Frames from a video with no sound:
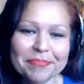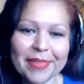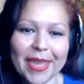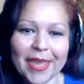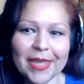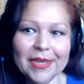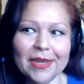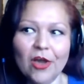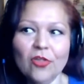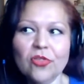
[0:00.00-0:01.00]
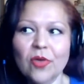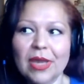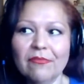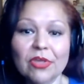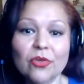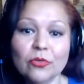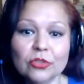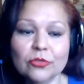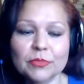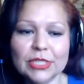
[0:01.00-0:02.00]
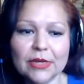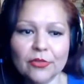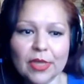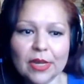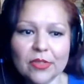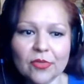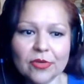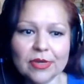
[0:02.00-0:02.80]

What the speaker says: And also, I have a YouTube channel that I started